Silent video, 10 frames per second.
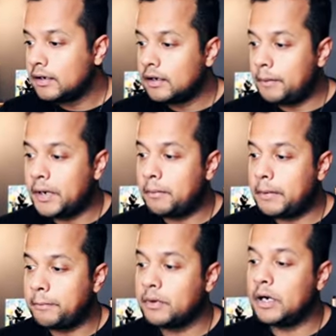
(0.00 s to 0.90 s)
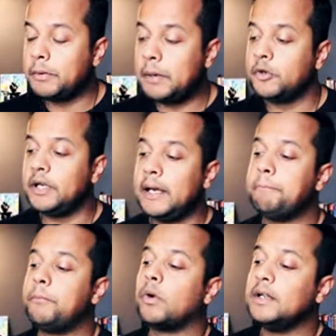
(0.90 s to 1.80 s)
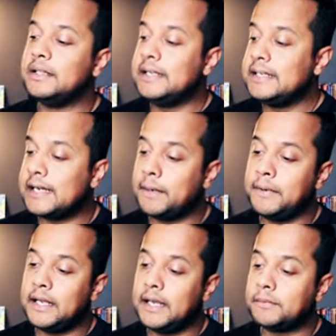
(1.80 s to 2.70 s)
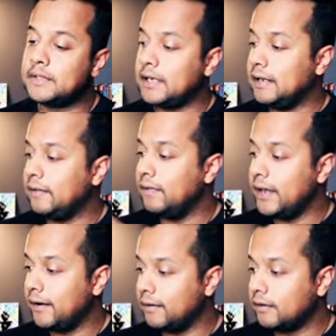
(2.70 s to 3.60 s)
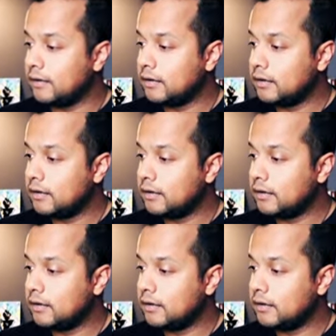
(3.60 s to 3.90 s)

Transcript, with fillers: I'm gonna, I'm, gonna, I'm gonna import these anime names in there.